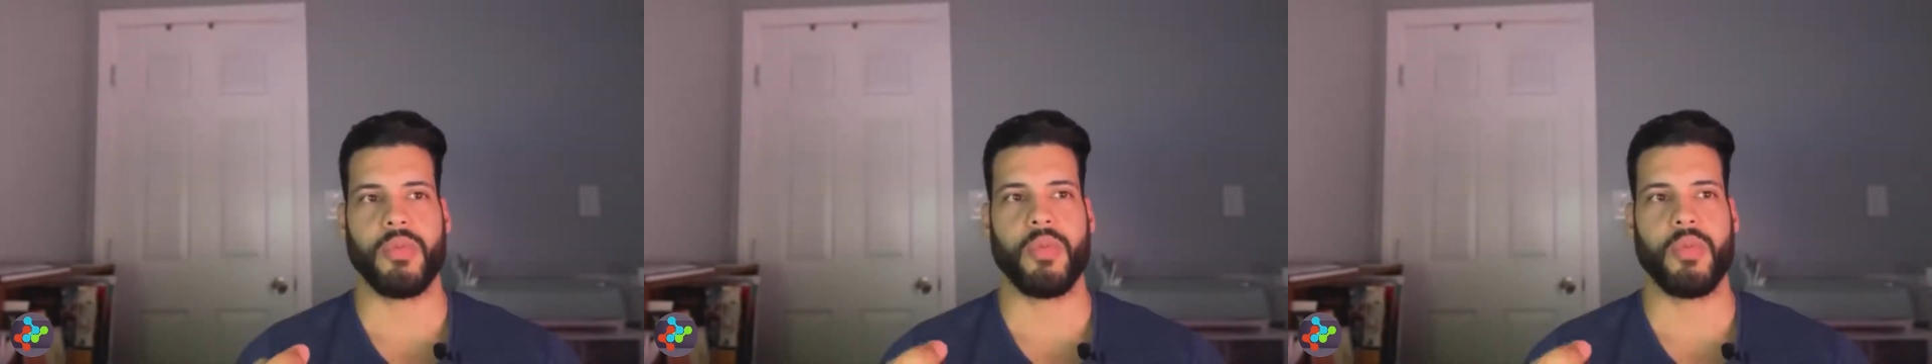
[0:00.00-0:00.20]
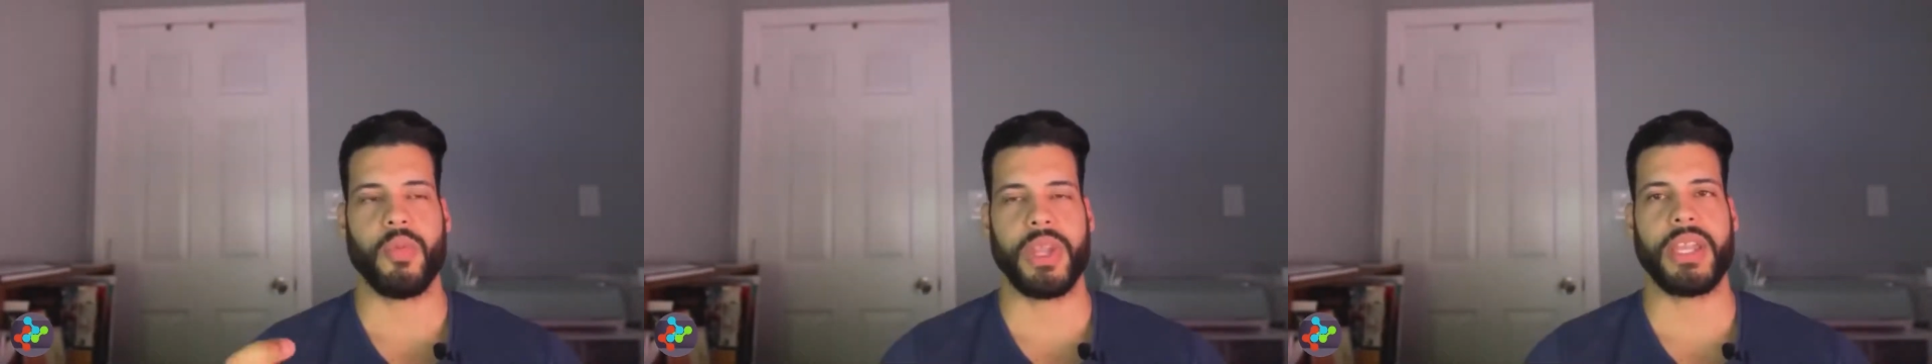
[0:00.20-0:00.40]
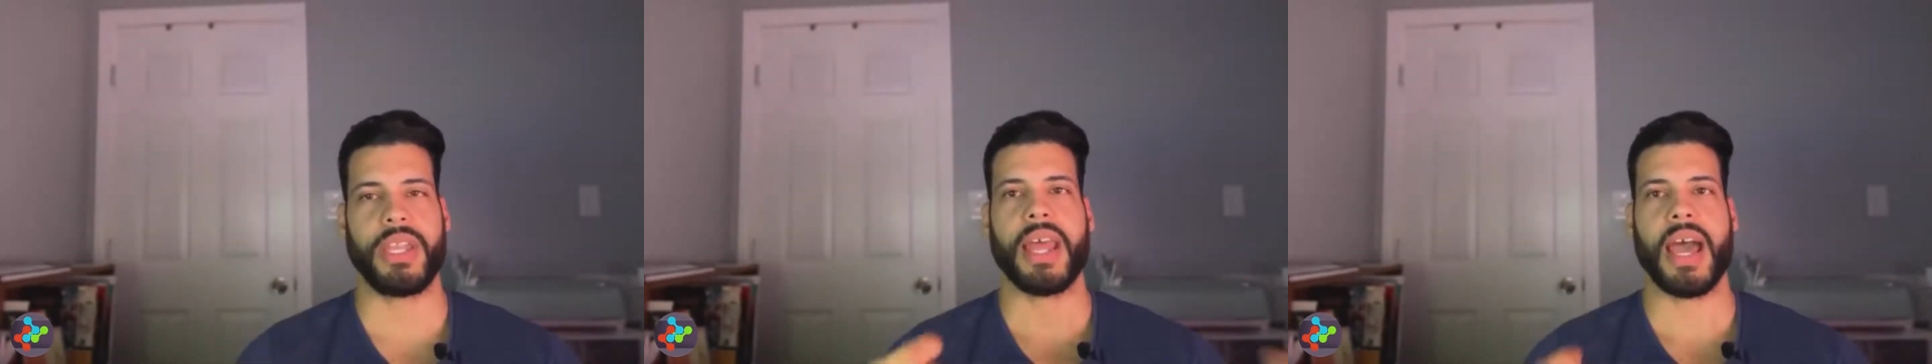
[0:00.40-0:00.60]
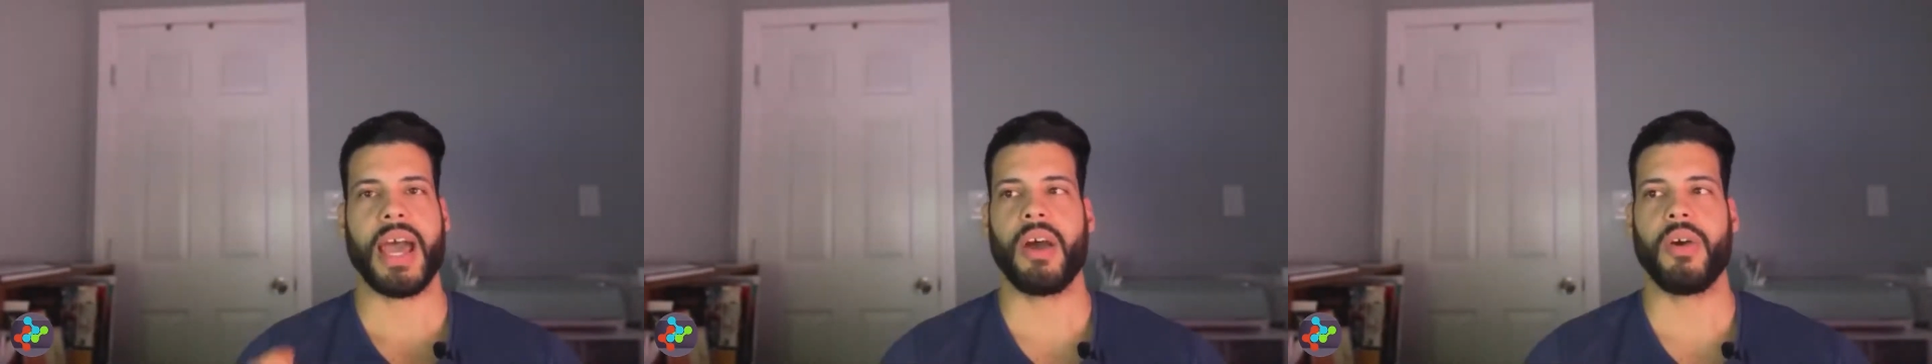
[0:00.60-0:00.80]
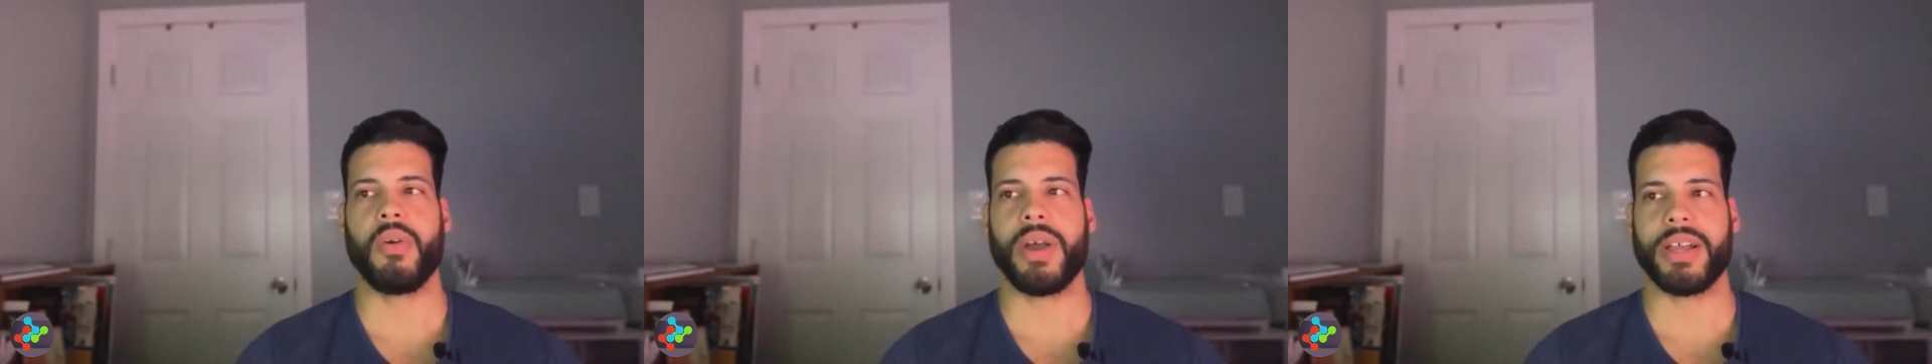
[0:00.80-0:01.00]
we
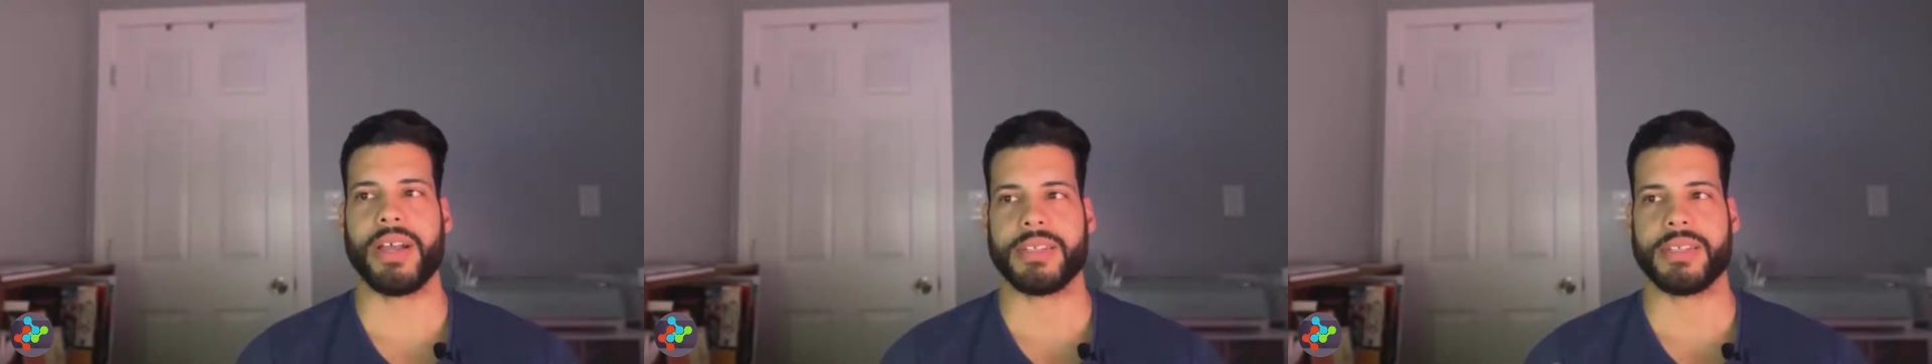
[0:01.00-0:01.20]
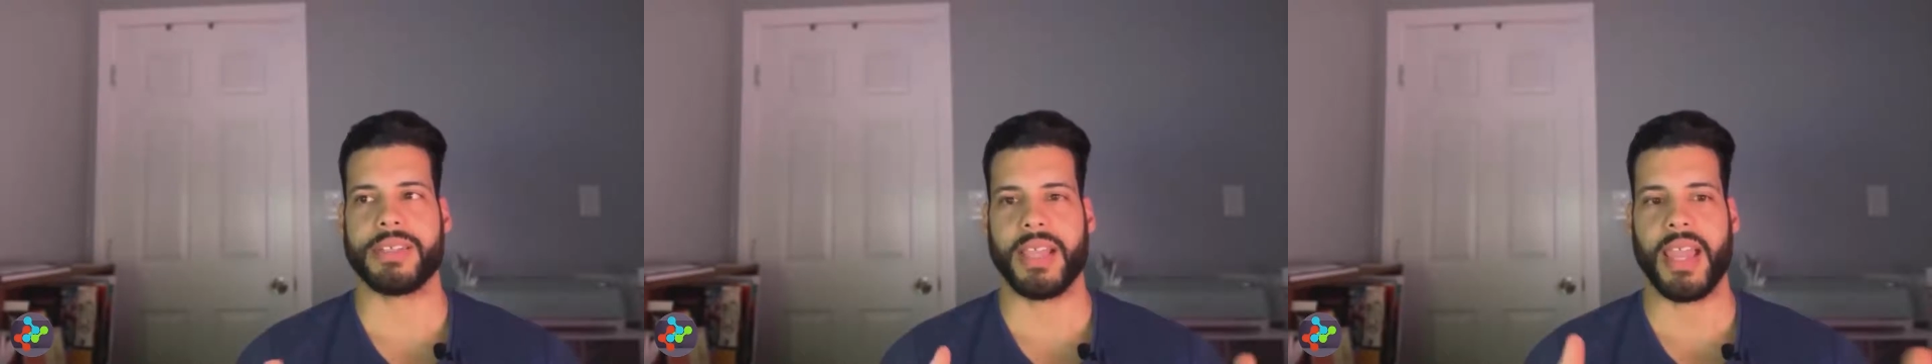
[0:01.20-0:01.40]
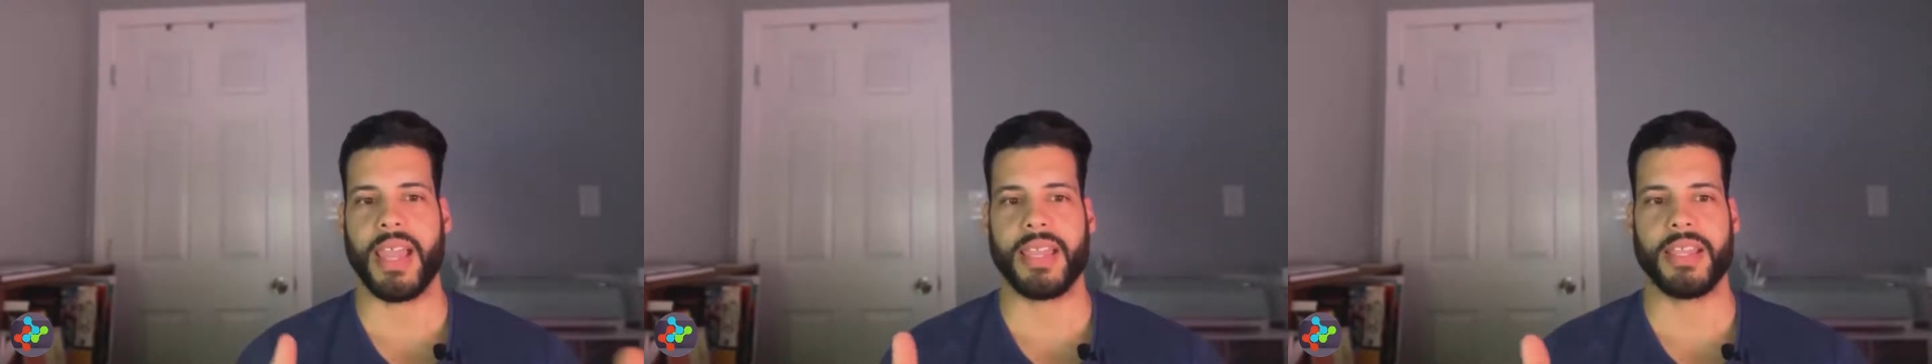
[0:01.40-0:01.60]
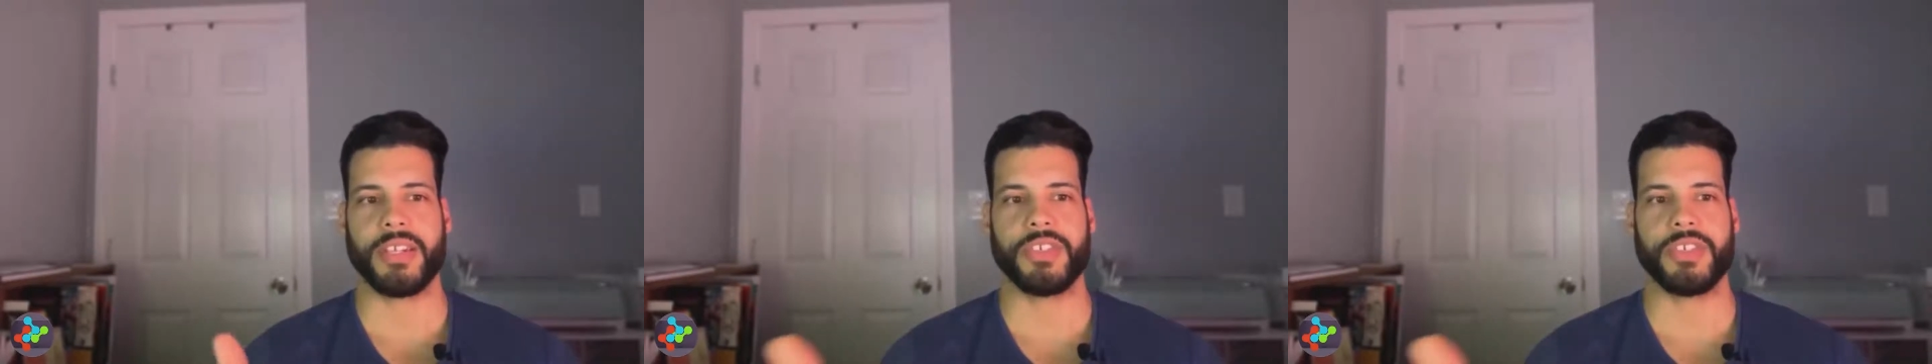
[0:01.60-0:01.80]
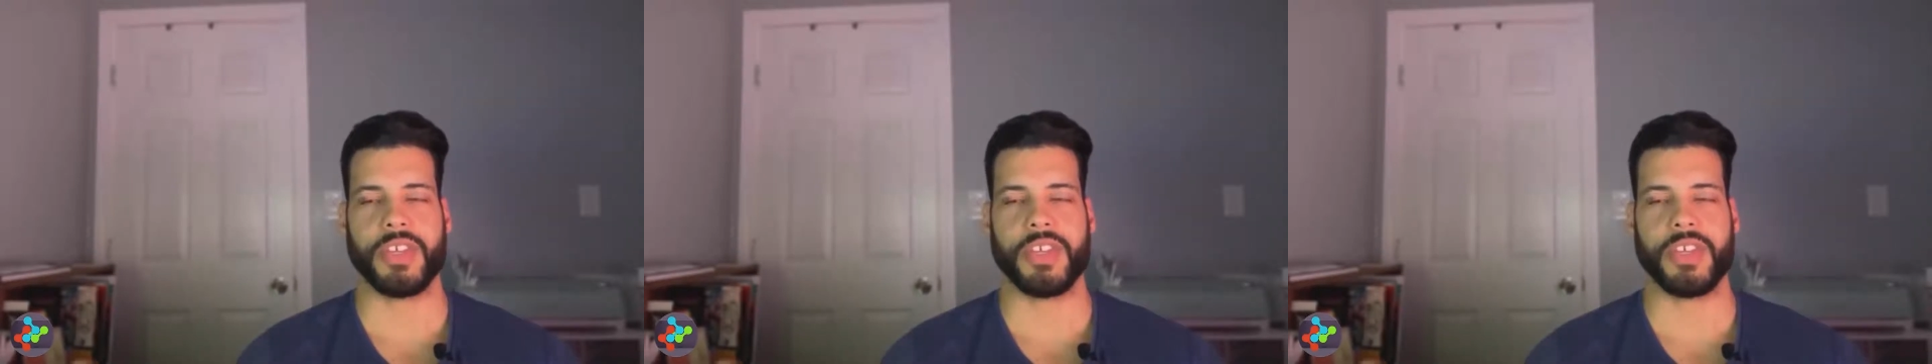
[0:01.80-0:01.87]
now as second